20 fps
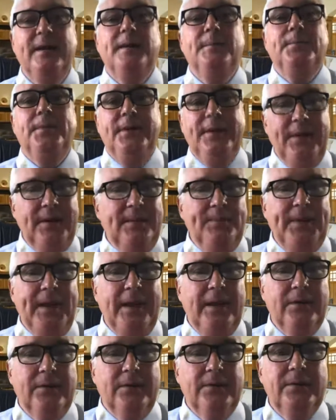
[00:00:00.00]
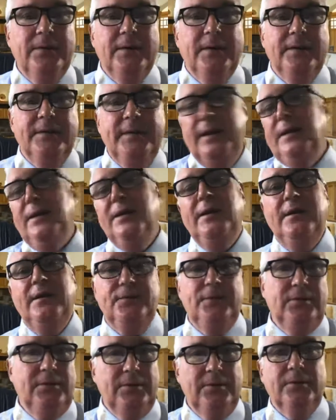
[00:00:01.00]
But in a panel, they don't have
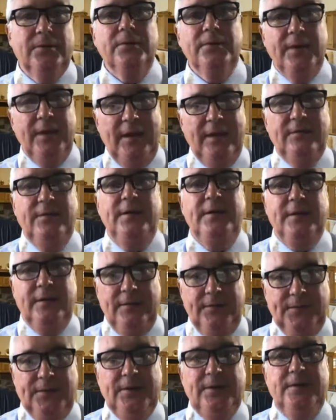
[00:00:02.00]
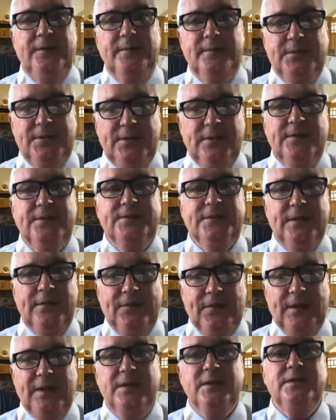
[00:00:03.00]
to do all the heavy lifting themselves if
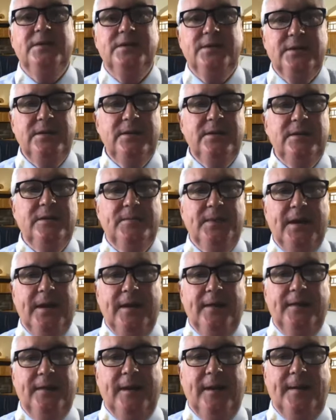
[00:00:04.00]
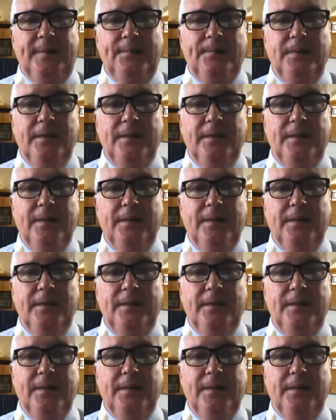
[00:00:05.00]
they're concerned about that.